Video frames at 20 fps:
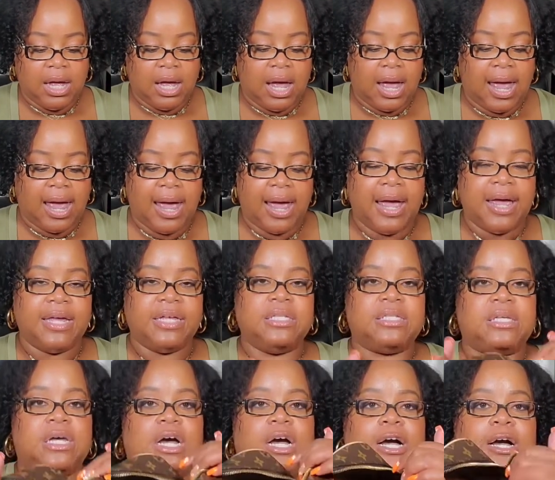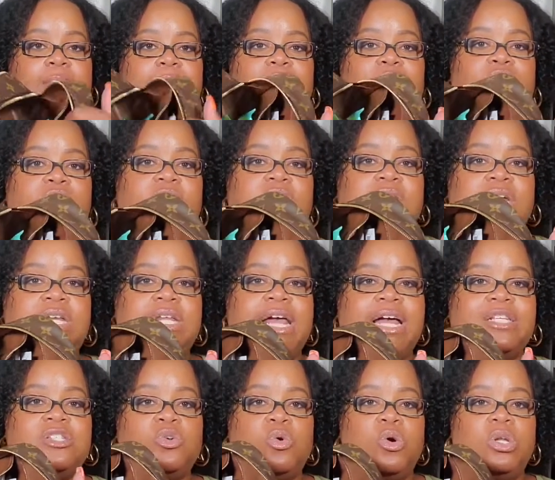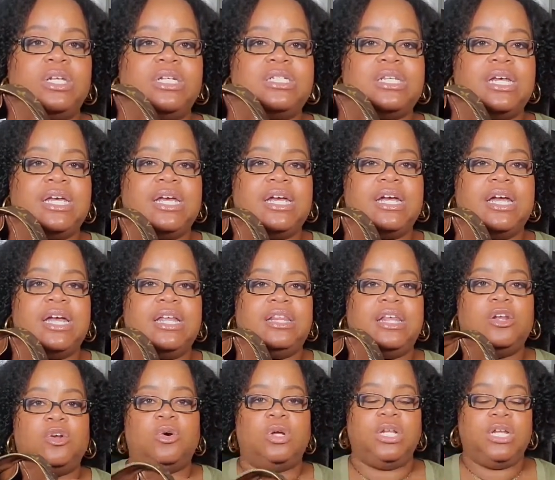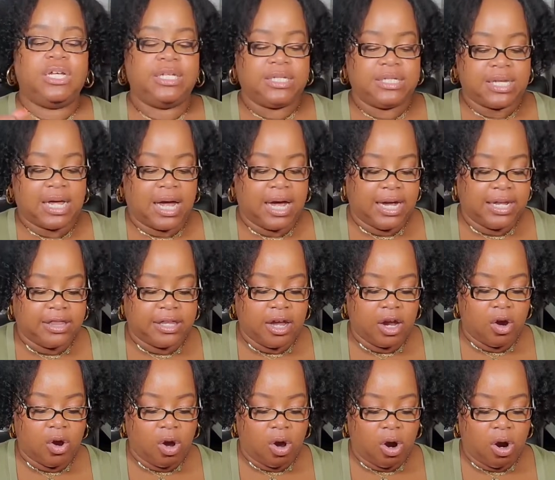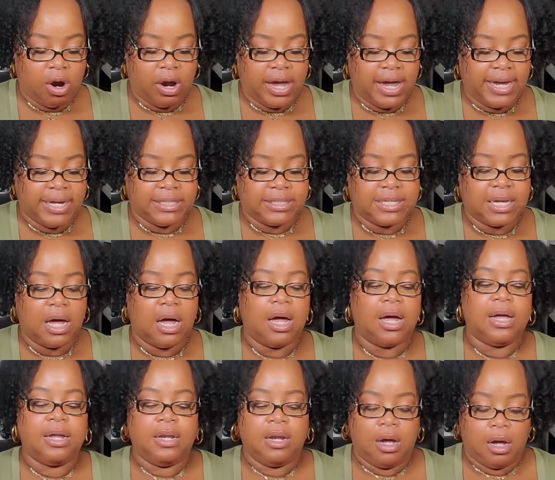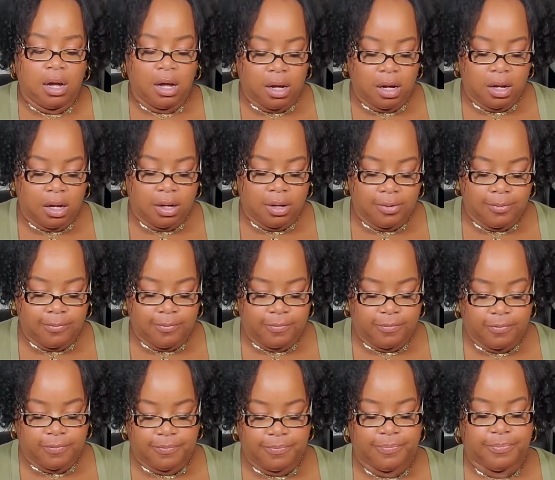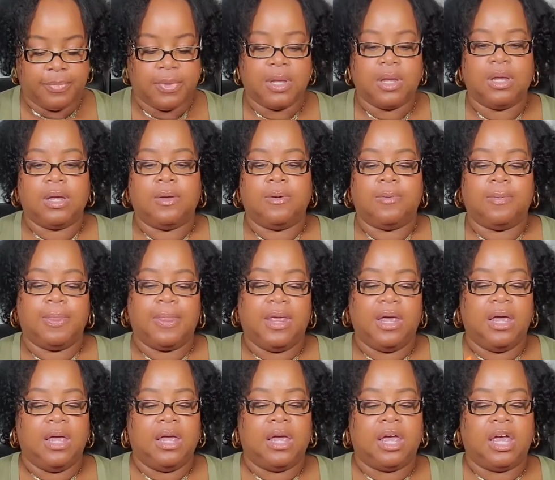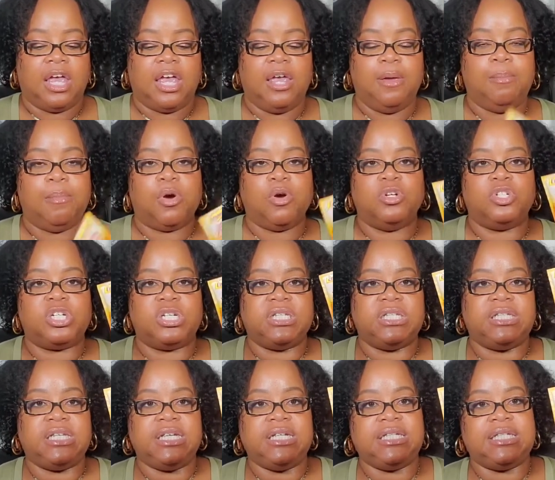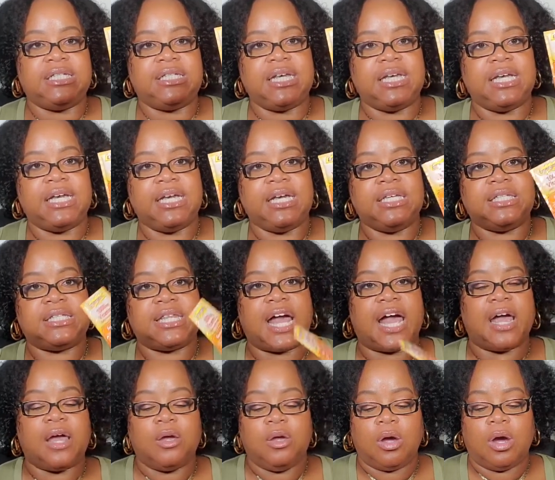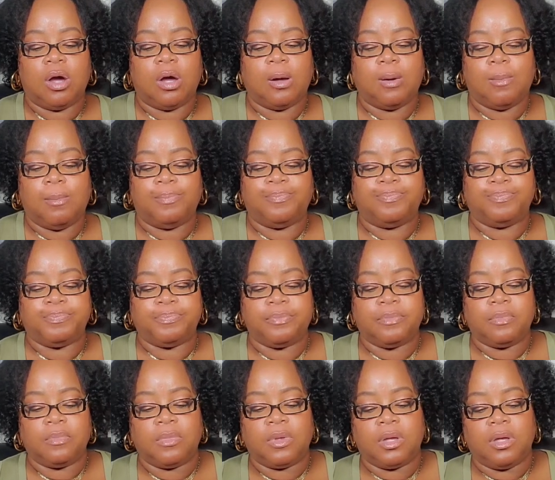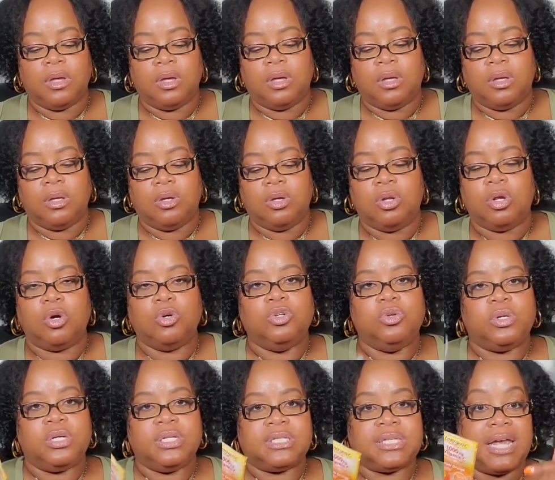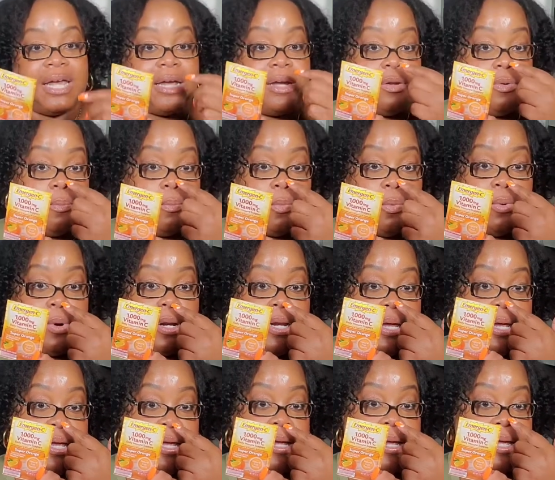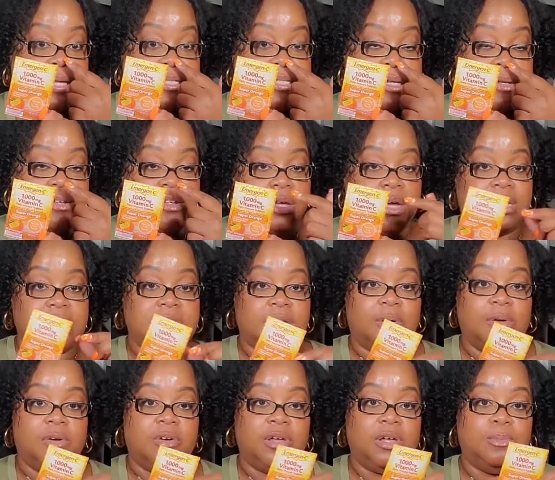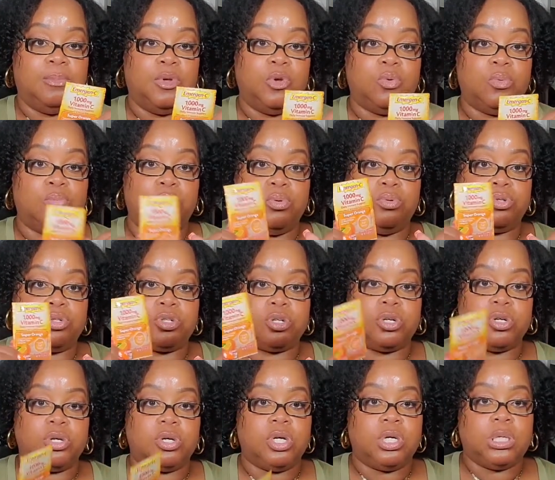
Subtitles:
And really that's all that's in here. And then on this side, there are a ton of emergency seeds that you know, you could take in the morning as a immune booster.